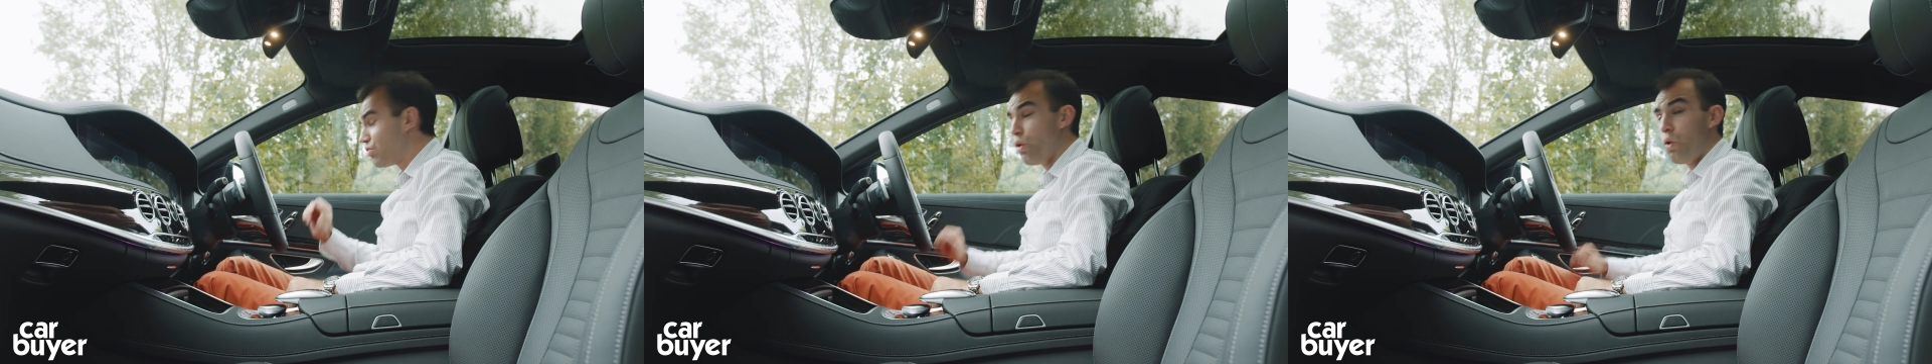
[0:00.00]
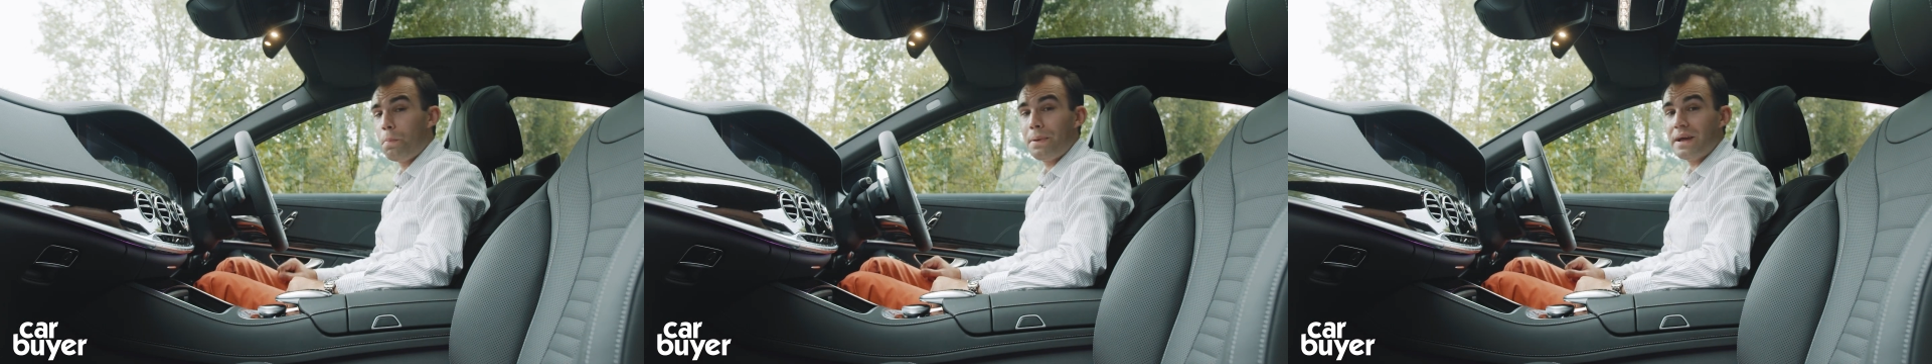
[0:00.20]

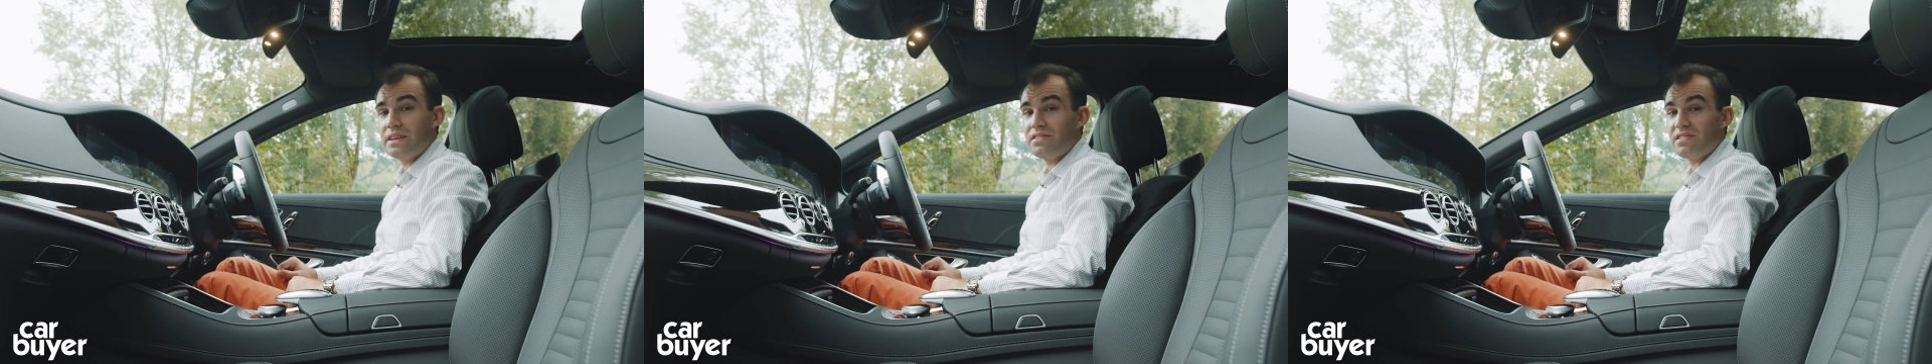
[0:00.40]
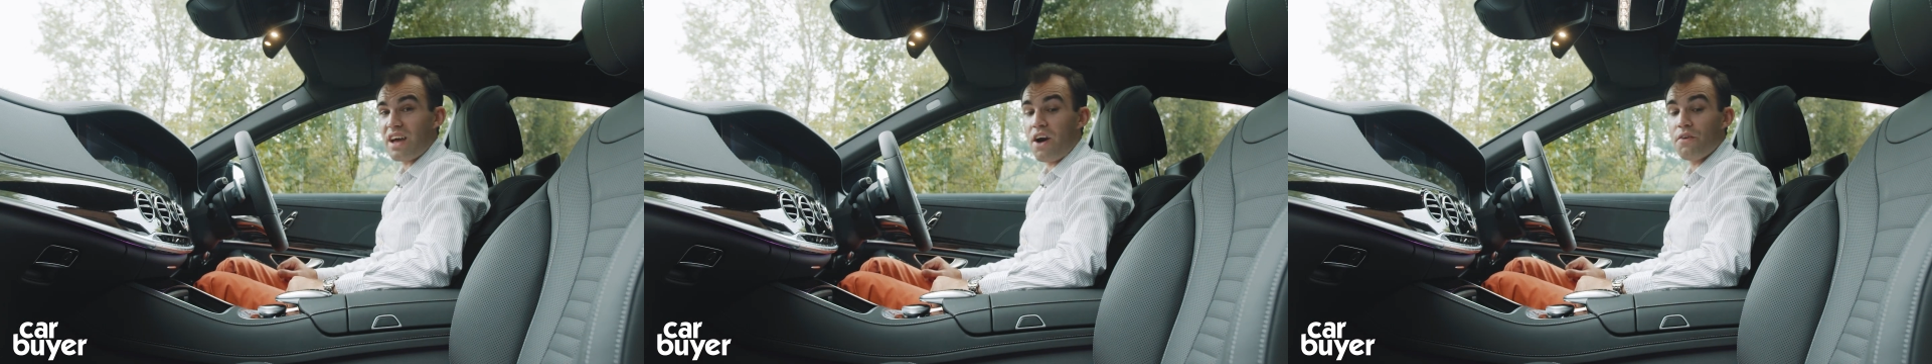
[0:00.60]
door
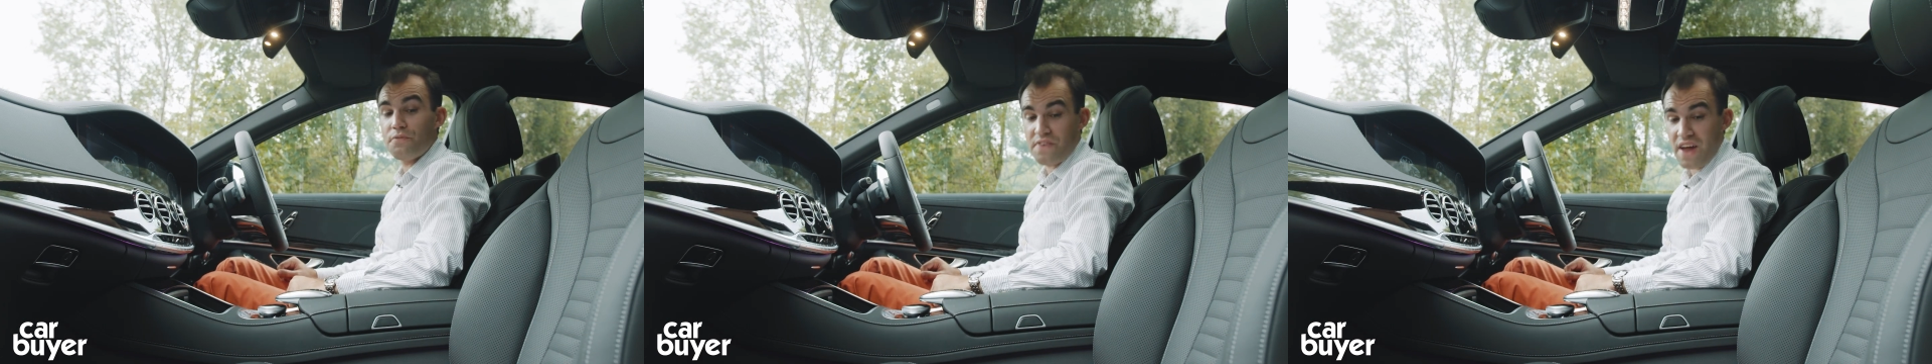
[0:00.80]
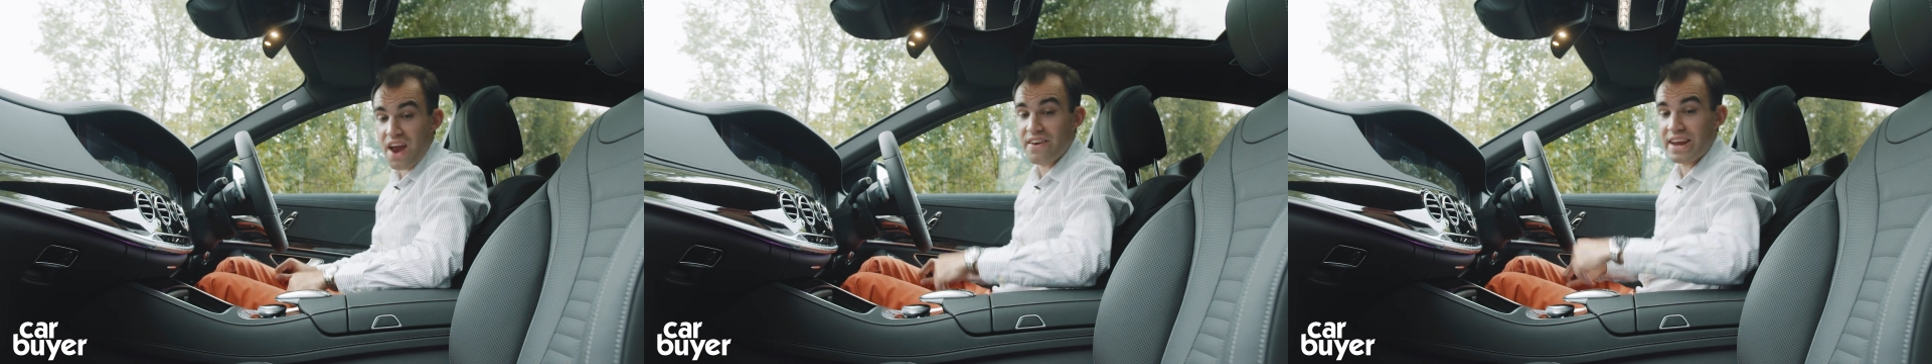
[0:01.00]
bins are
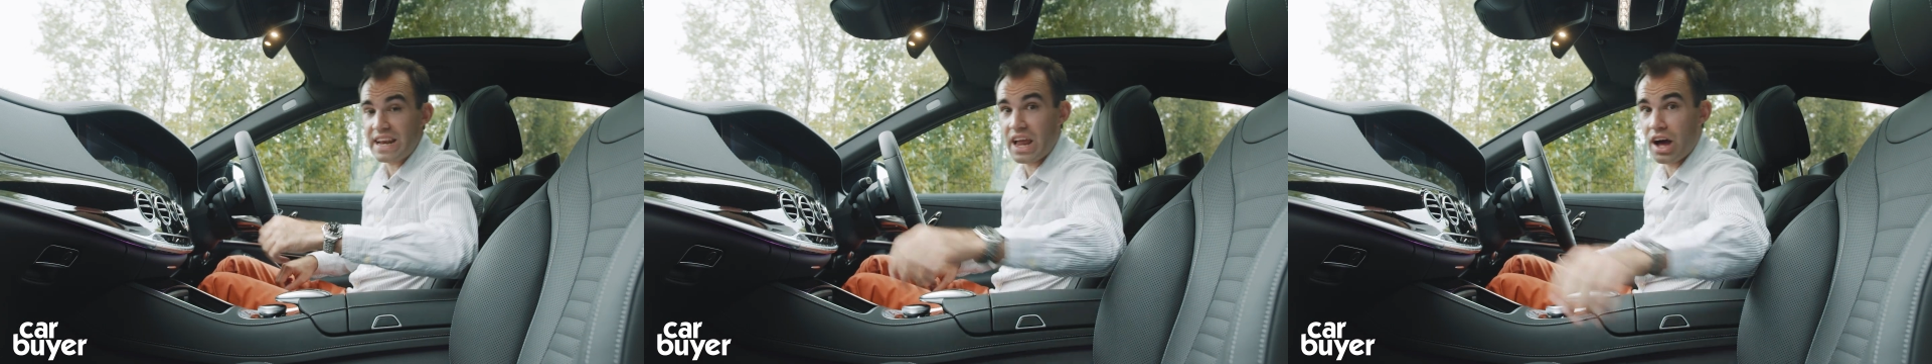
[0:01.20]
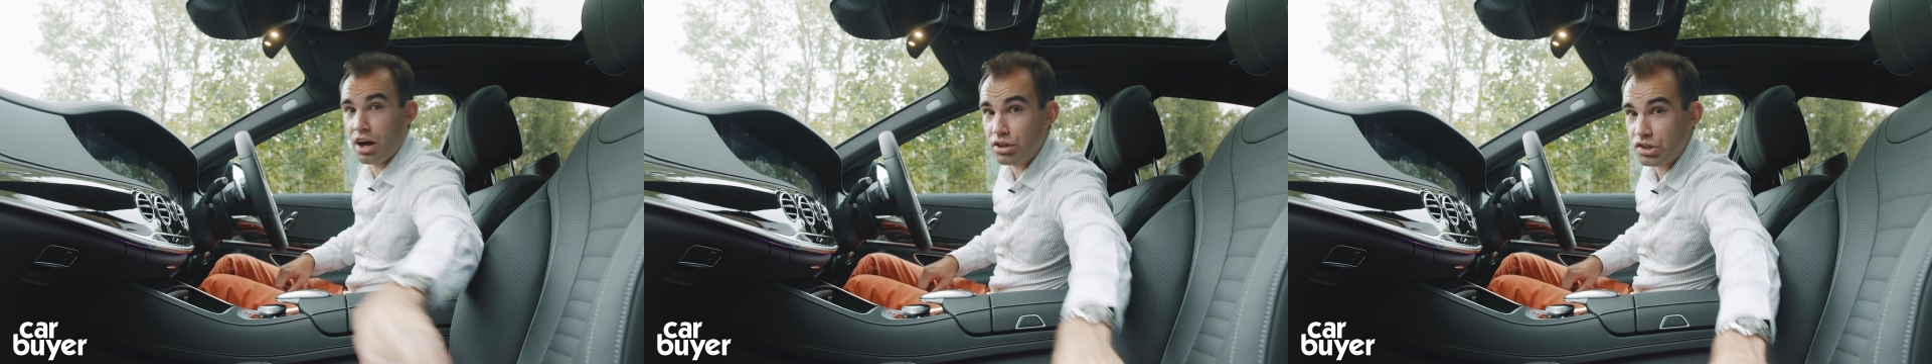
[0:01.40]
very
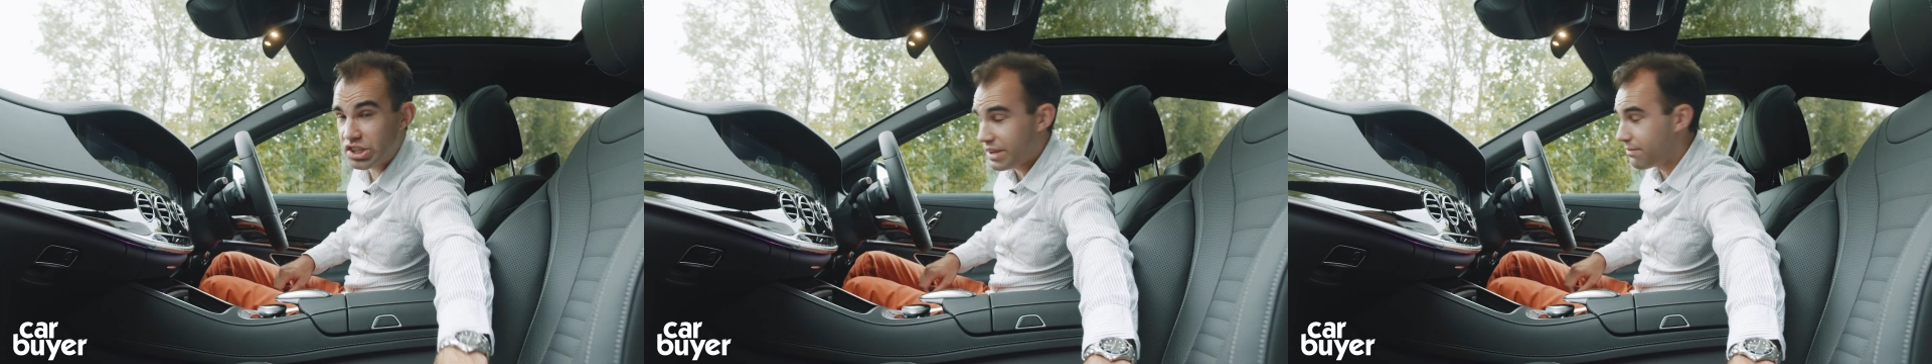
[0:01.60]
large,